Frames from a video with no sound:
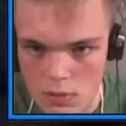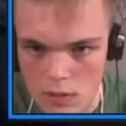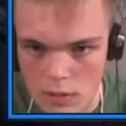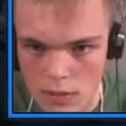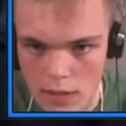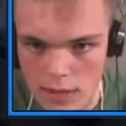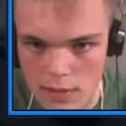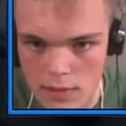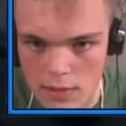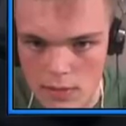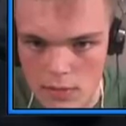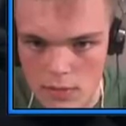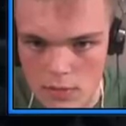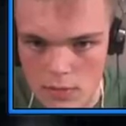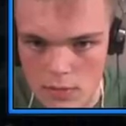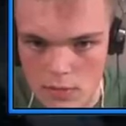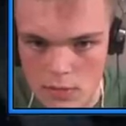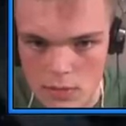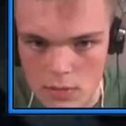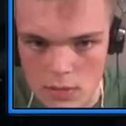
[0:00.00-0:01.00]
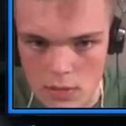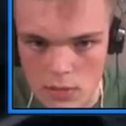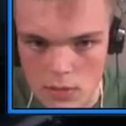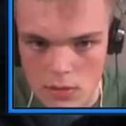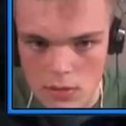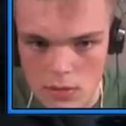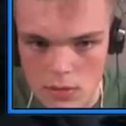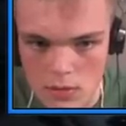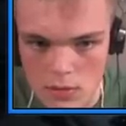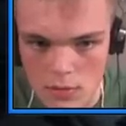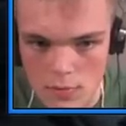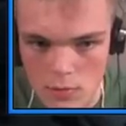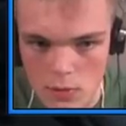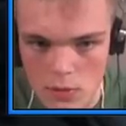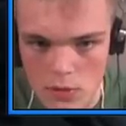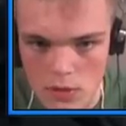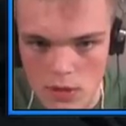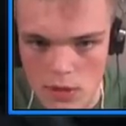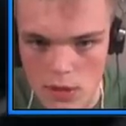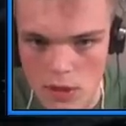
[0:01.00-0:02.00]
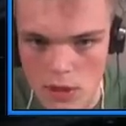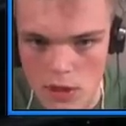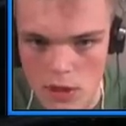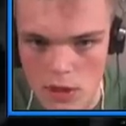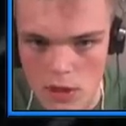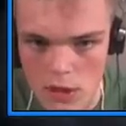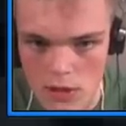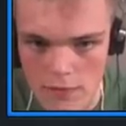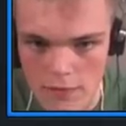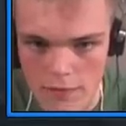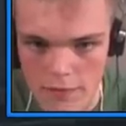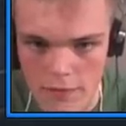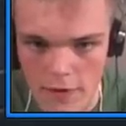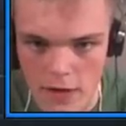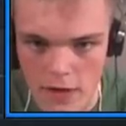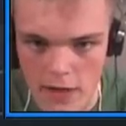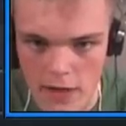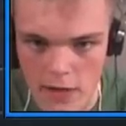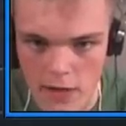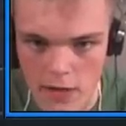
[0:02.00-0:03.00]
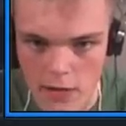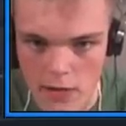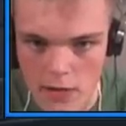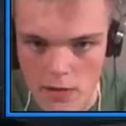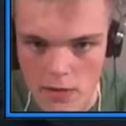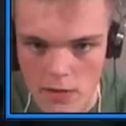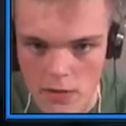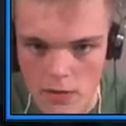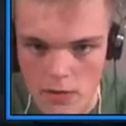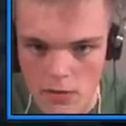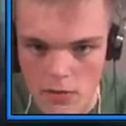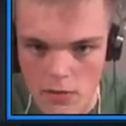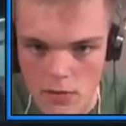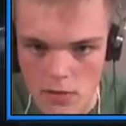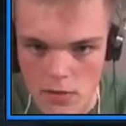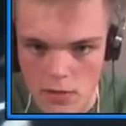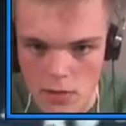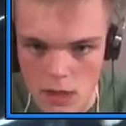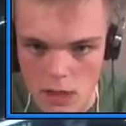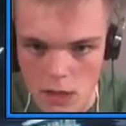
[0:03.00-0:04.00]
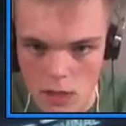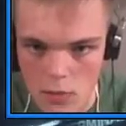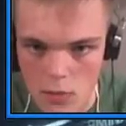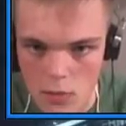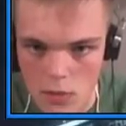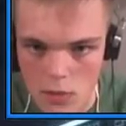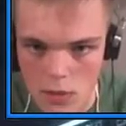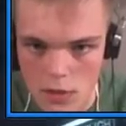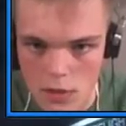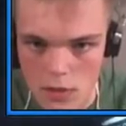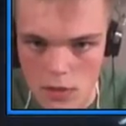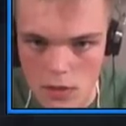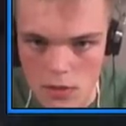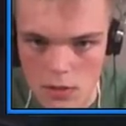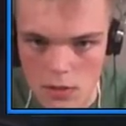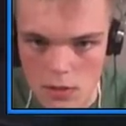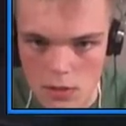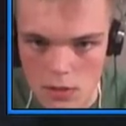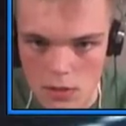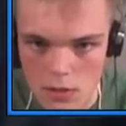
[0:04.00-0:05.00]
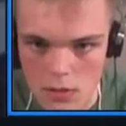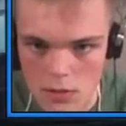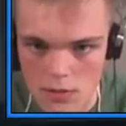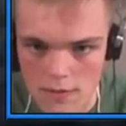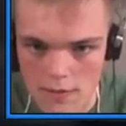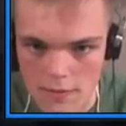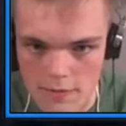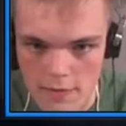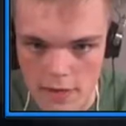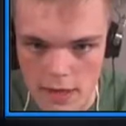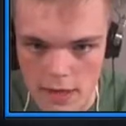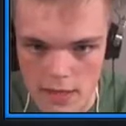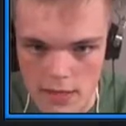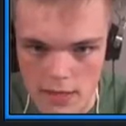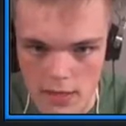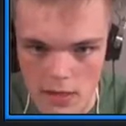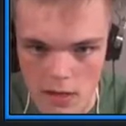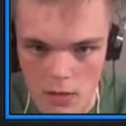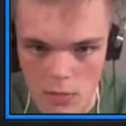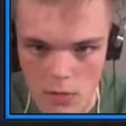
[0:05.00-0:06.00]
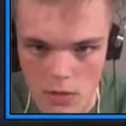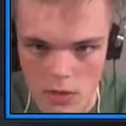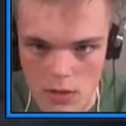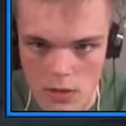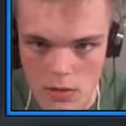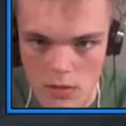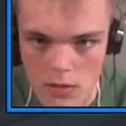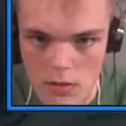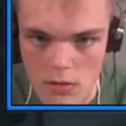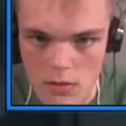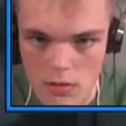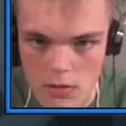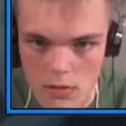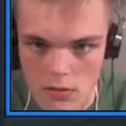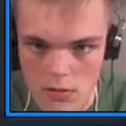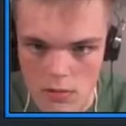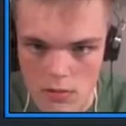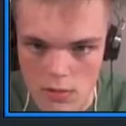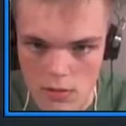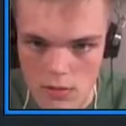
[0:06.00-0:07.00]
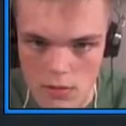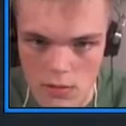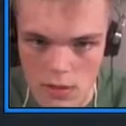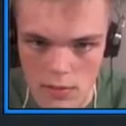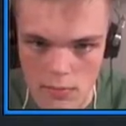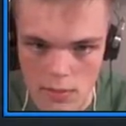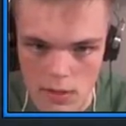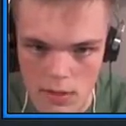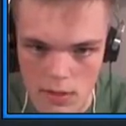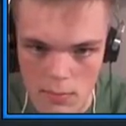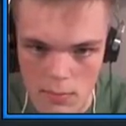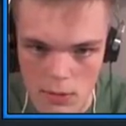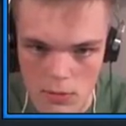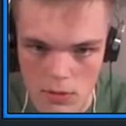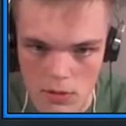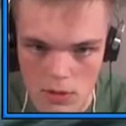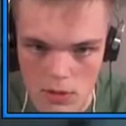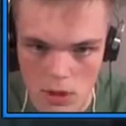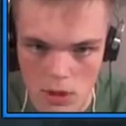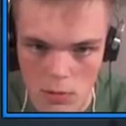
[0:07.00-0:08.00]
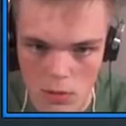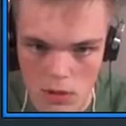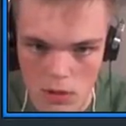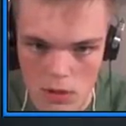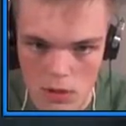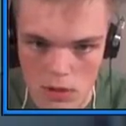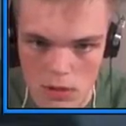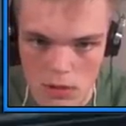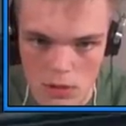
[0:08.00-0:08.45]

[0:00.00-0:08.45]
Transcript: Nice. The music just got very... Star Wars. Very Star Wars. Extremely amount Star Wars.